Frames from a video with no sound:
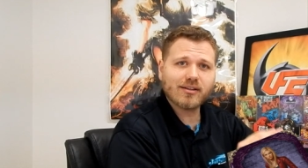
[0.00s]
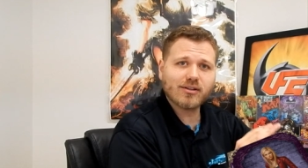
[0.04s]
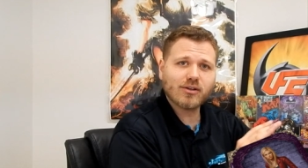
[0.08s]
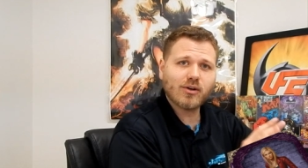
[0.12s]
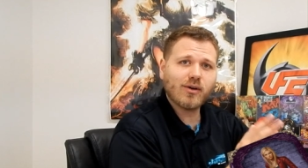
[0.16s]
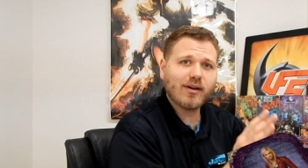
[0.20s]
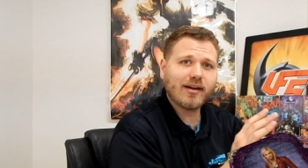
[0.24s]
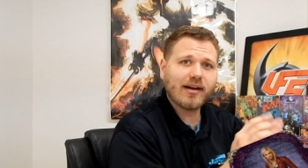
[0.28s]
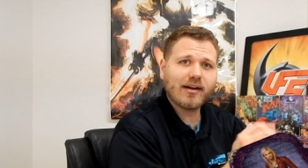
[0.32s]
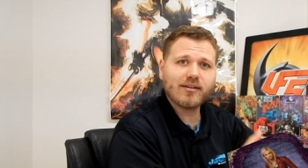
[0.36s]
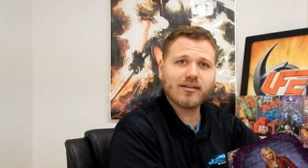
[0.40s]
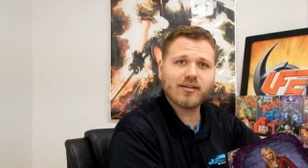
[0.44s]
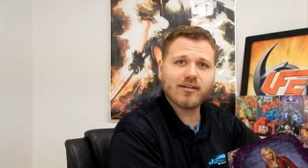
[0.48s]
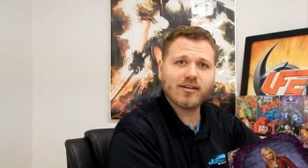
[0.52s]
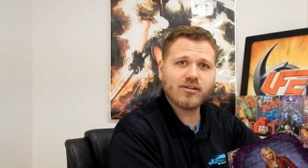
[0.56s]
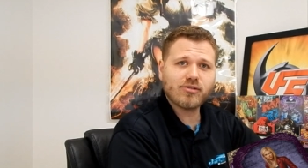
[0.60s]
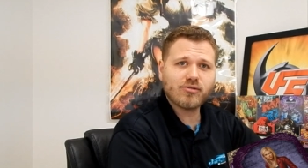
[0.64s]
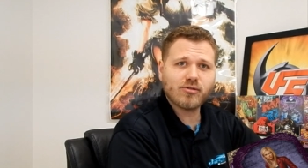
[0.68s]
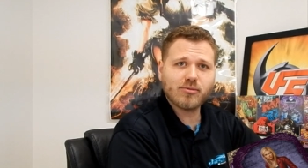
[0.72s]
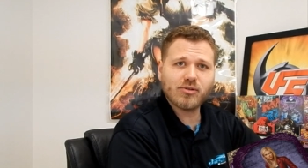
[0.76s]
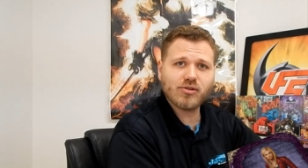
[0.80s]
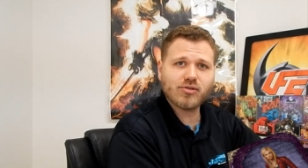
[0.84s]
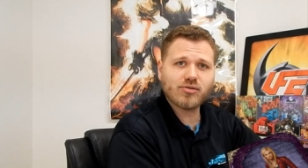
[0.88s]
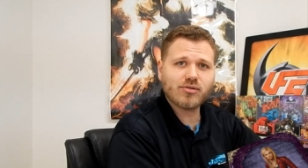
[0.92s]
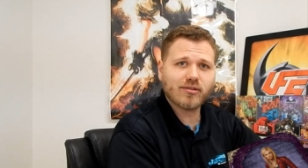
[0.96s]
It's going out to
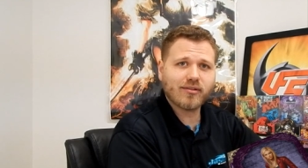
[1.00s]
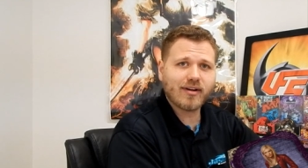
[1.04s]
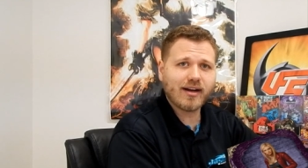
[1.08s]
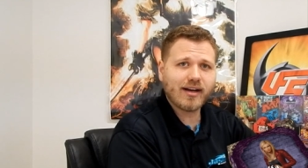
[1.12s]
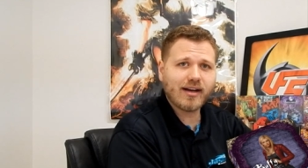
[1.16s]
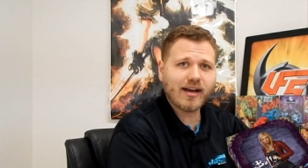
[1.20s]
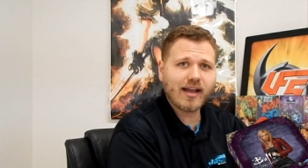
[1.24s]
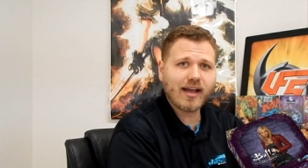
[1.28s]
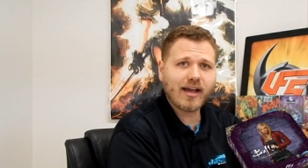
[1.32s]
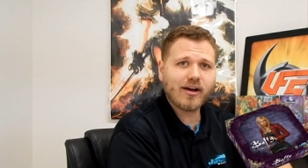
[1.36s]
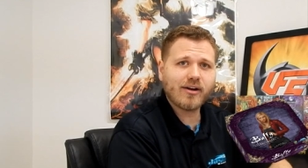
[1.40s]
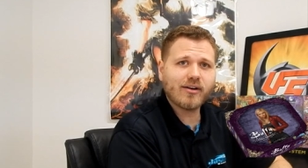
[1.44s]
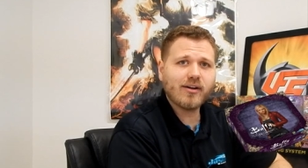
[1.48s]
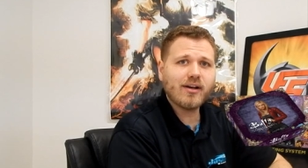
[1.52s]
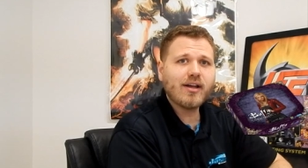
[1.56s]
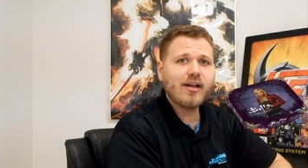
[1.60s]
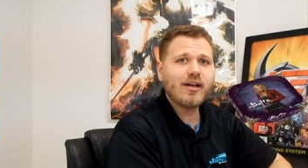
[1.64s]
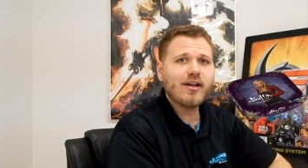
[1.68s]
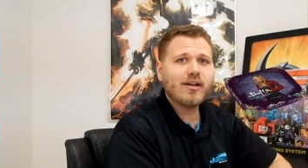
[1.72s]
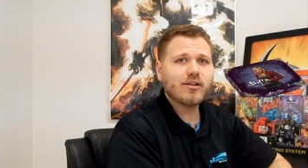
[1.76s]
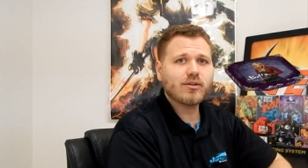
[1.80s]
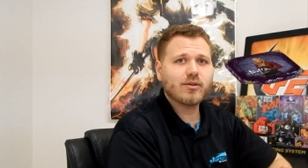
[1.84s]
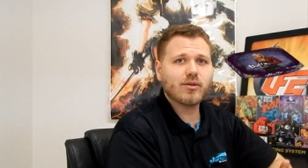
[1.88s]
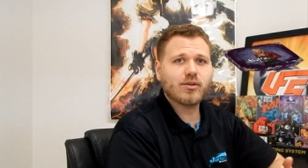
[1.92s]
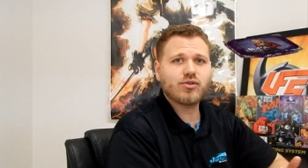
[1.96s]
distribution right now,
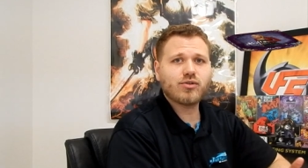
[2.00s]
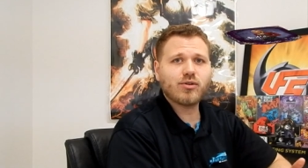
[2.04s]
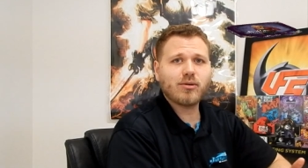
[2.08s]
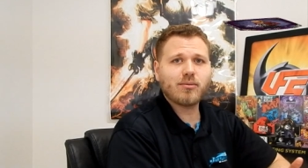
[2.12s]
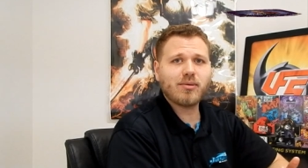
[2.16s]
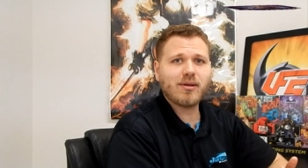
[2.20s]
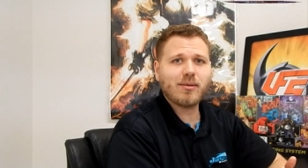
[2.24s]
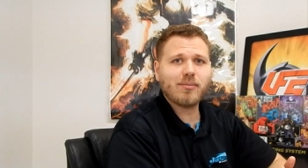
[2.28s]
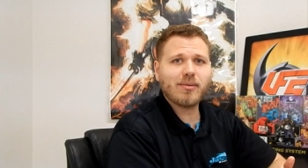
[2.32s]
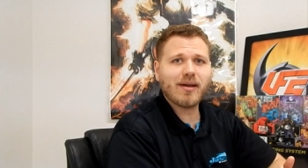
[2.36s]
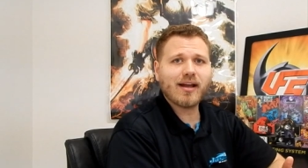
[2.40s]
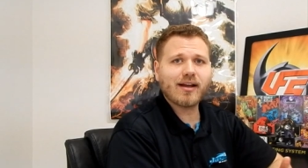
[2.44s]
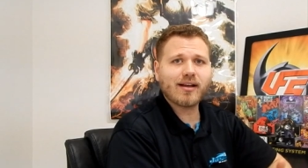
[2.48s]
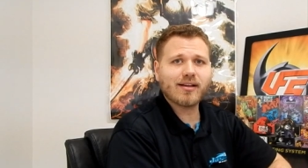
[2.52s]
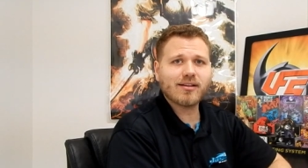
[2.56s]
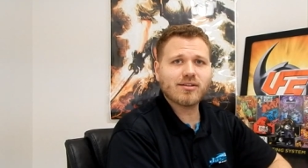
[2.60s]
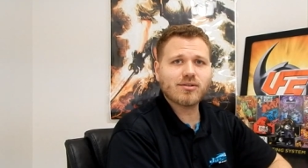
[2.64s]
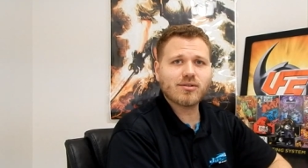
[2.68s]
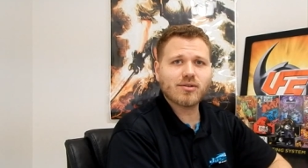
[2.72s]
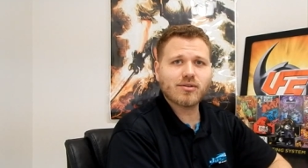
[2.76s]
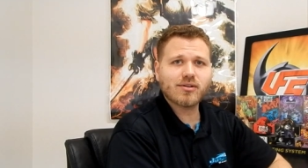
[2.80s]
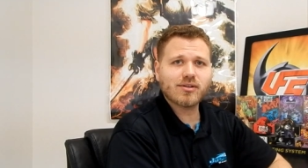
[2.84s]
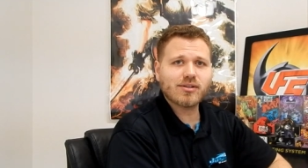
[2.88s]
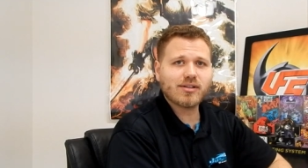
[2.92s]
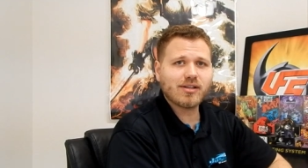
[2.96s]
so it should be back in
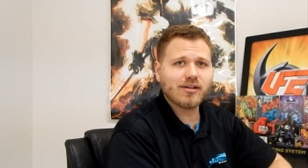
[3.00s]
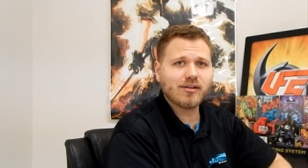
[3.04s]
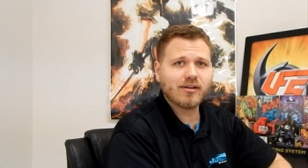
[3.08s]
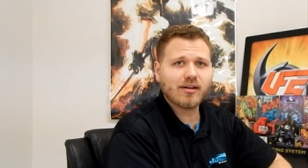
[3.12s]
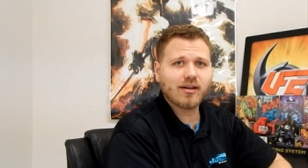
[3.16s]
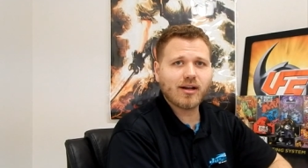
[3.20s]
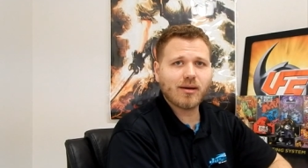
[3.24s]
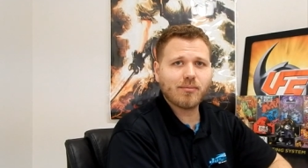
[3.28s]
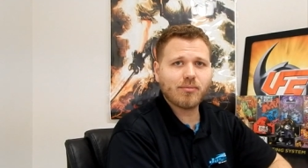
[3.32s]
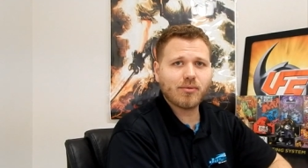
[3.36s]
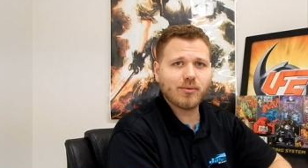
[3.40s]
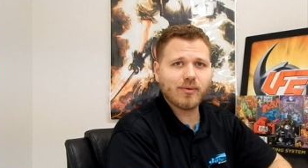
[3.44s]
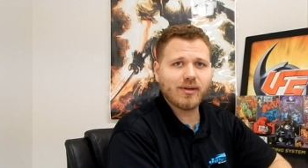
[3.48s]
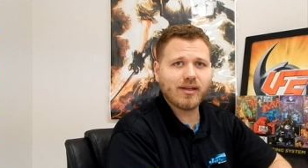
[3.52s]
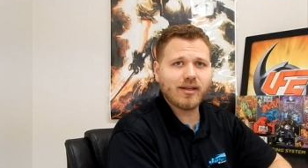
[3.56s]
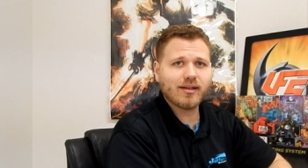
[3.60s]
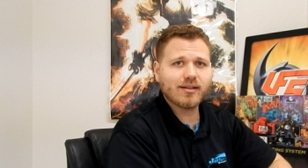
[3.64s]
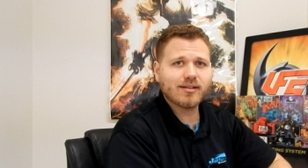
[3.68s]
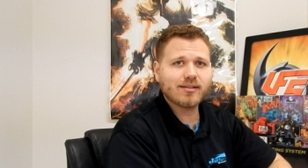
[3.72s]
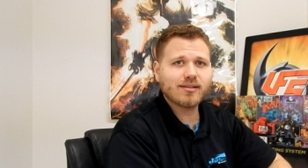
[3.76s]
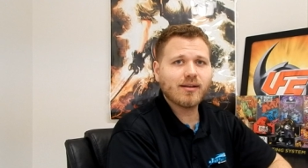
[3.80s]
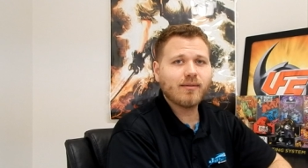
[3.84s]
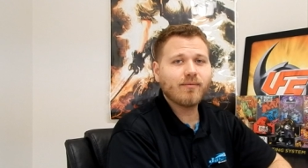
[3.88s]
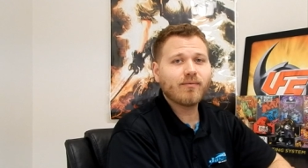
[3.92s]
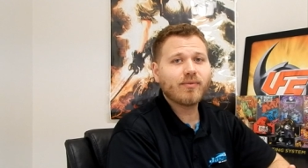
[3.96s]
stores here in a couple
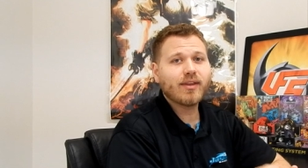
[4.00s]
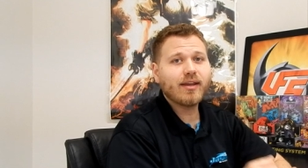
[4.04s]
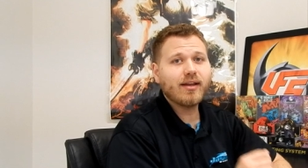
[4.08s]
weeks.